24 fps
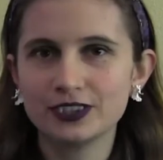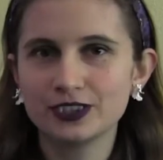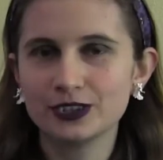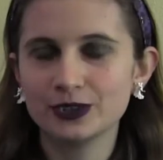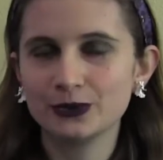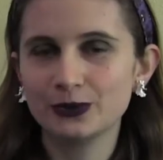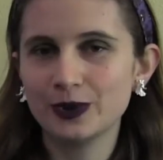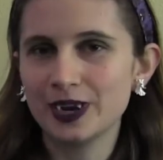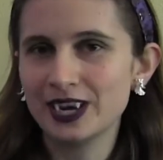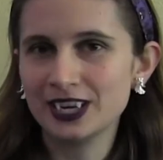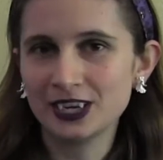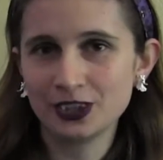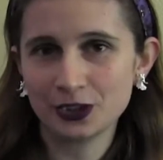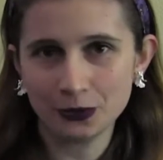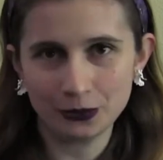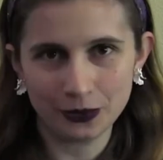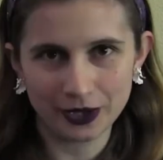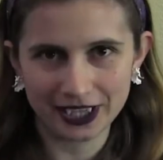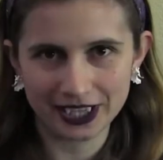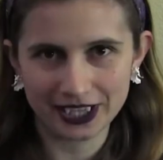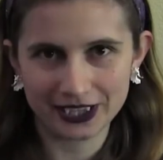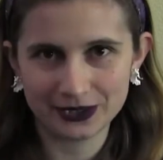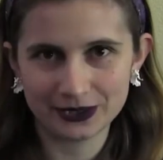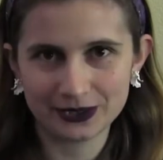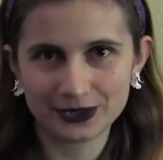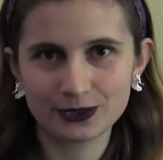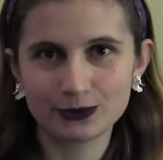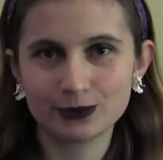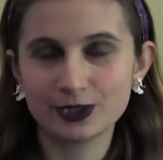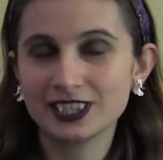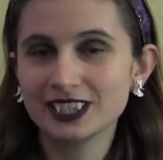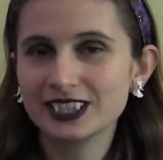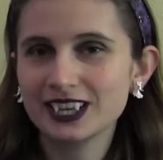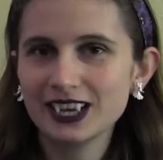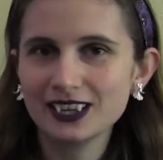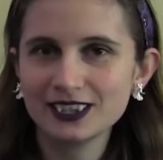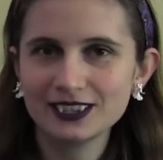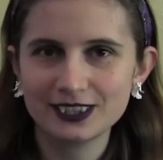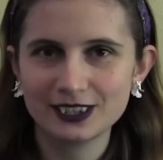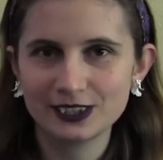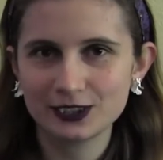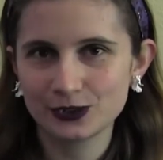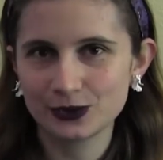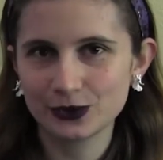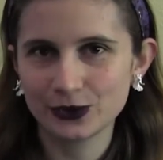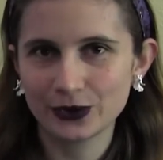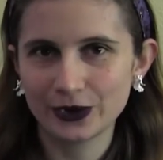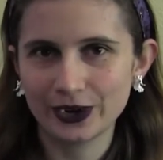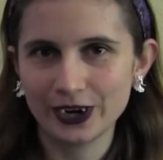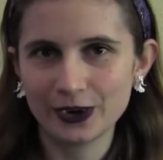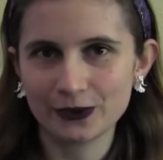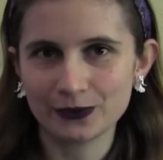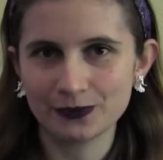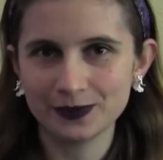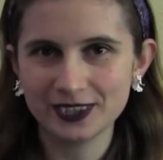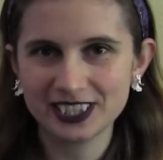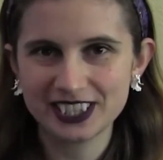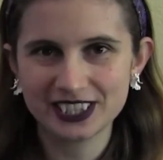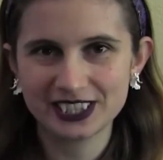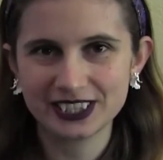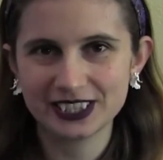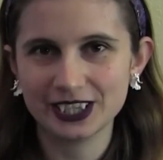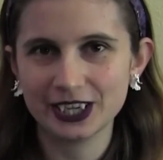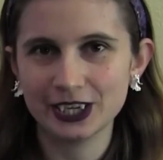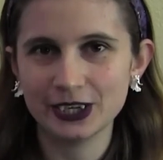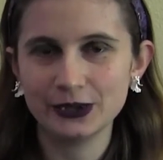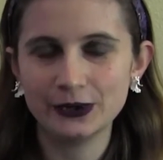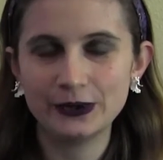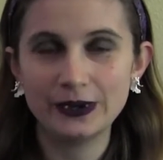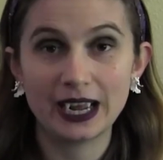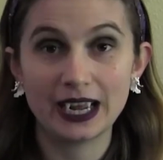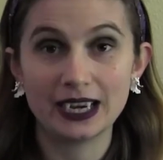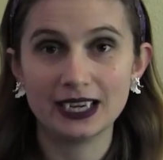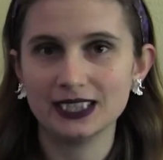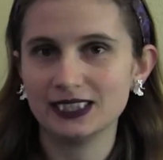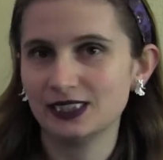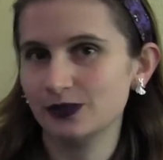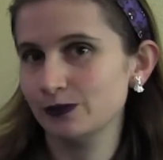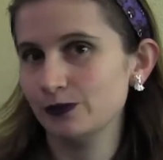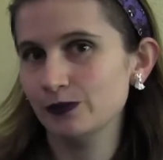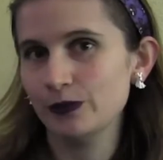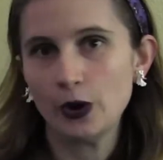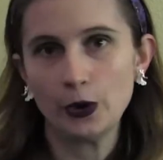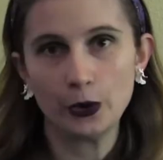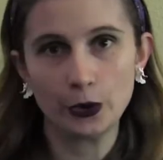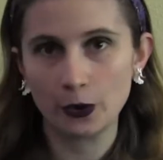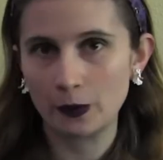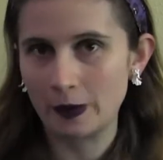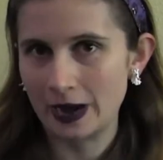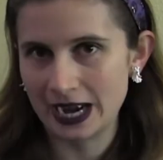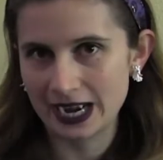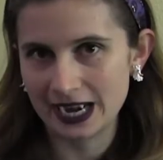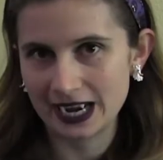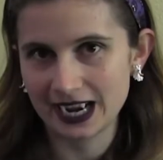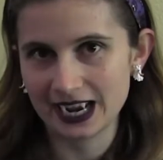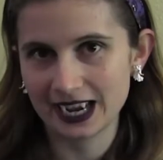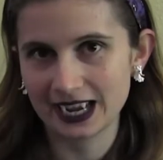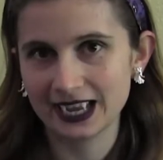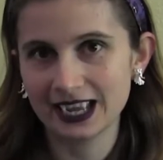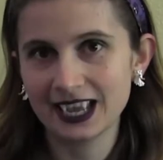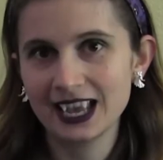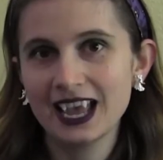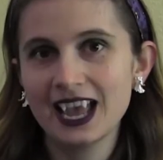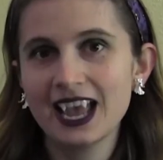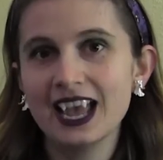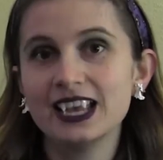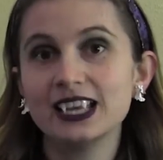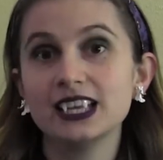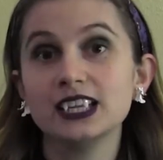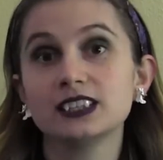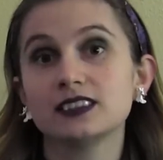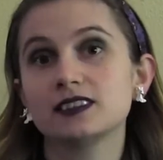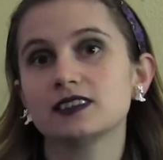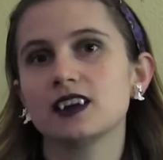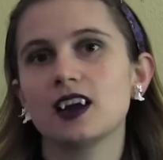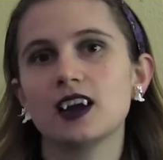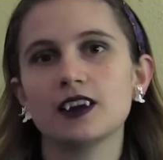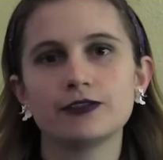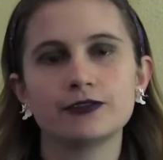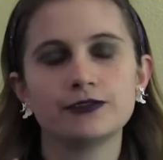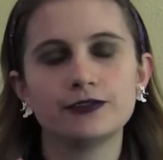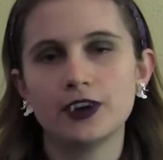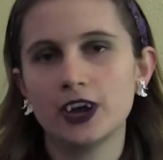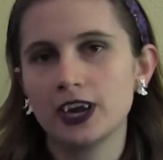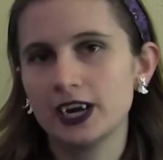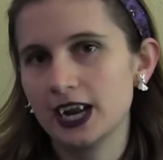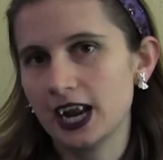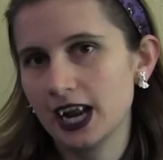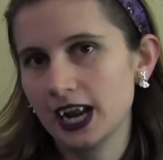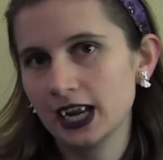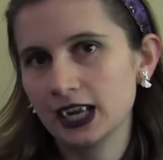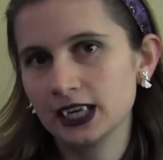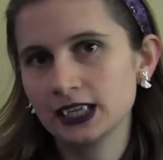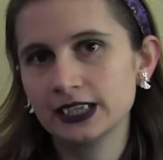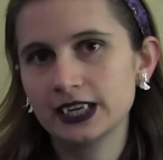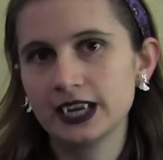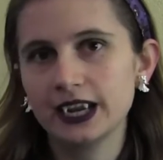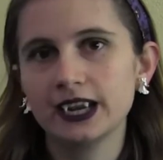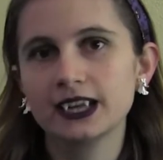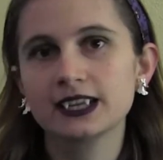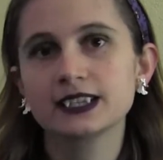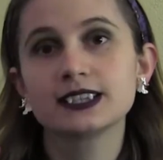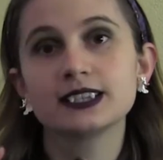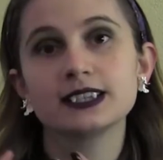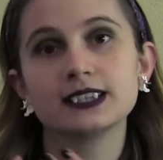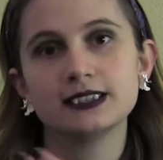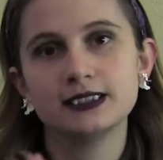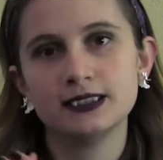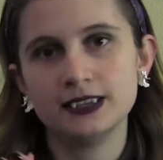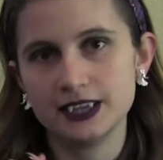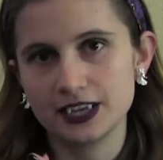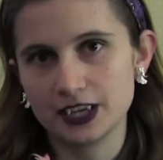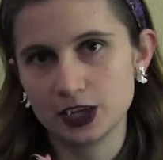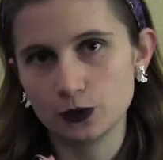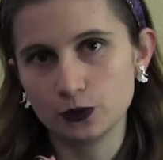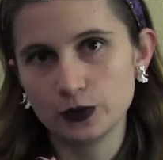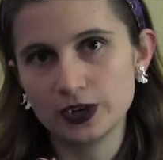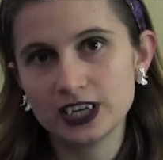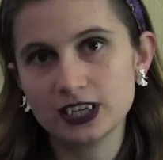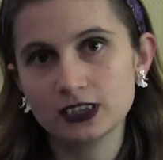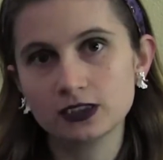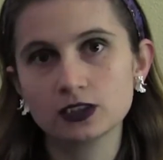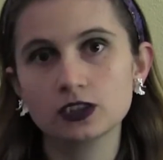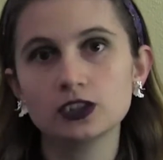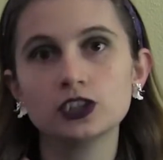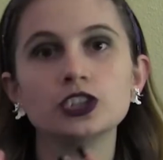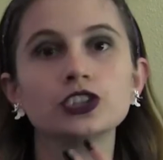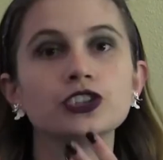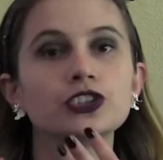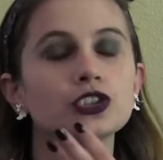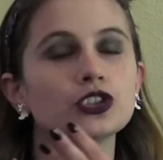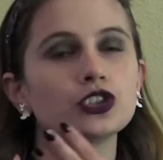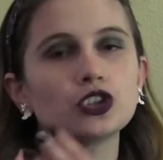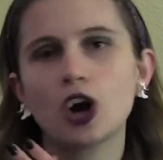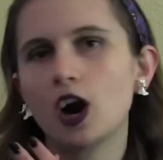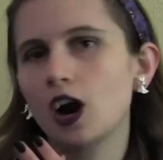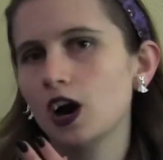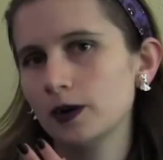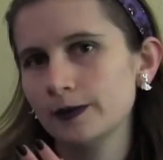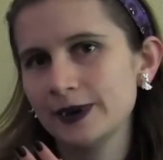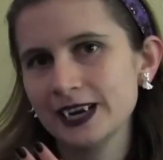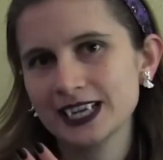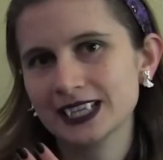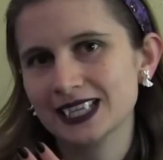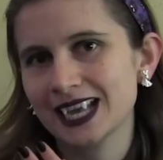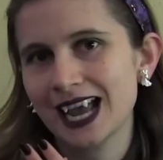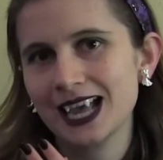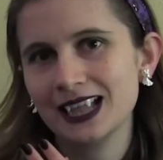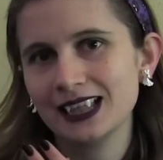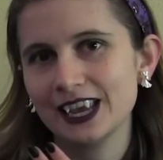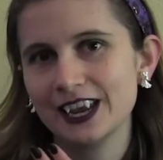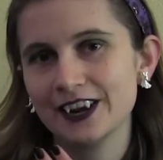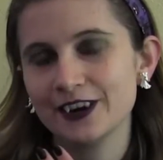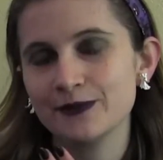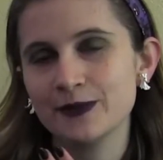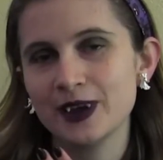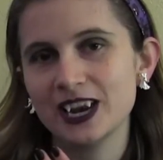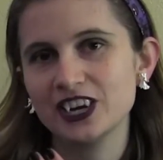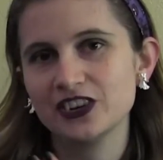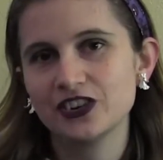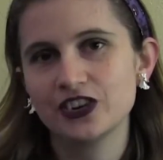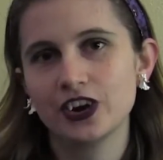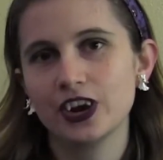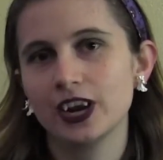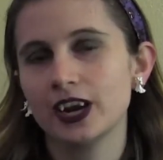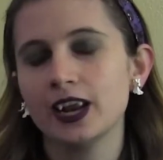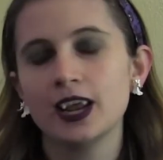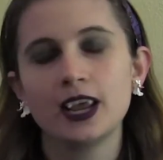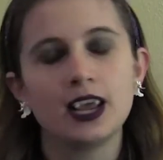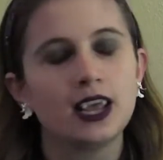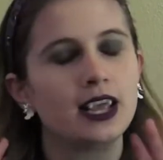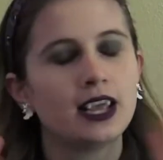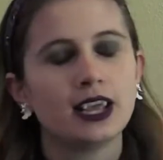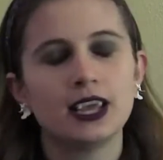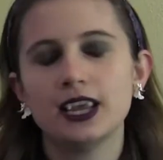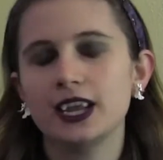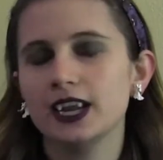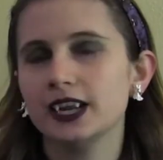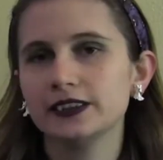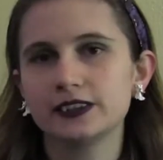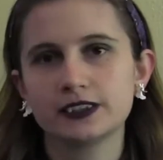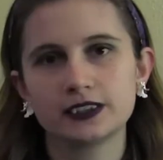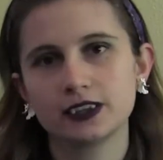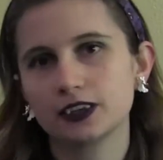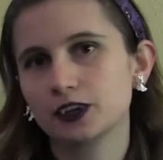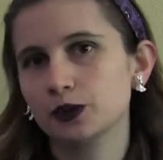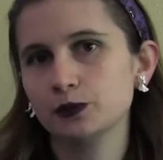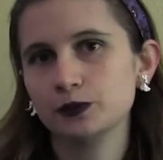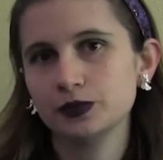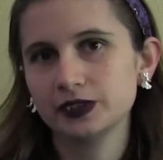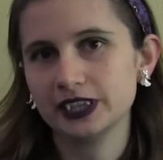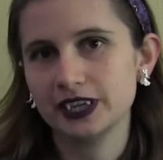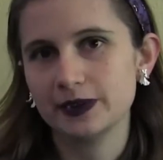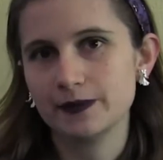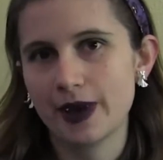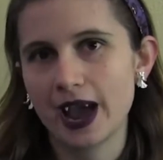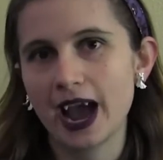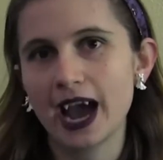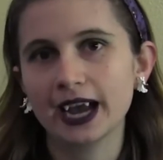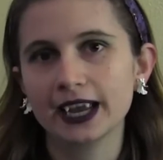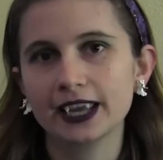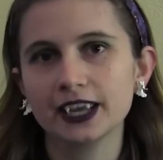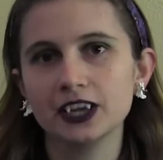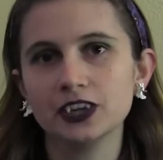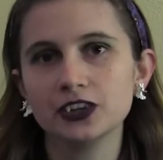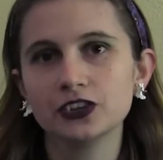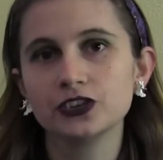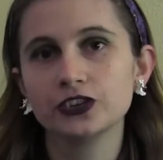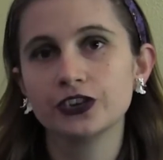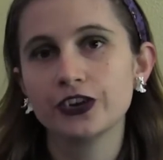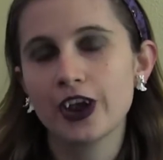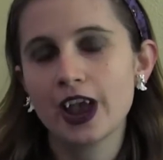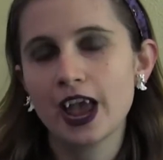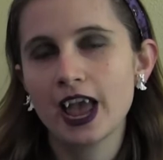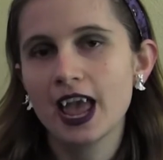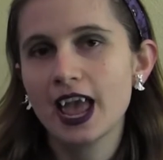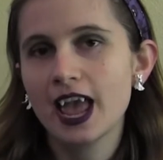is The Wind in the Willows, which tells the story of Mr. Toad and his motor mania. It's got fun antics, sneaky weasels, charming as hell animation. It's the complete package.